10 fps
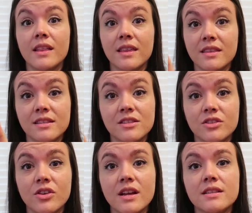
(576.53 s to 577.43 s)
like, this is a
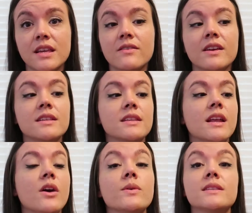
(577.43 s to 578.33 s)
great savings
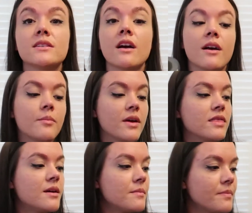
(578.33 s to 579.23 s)
and I always stock up on them.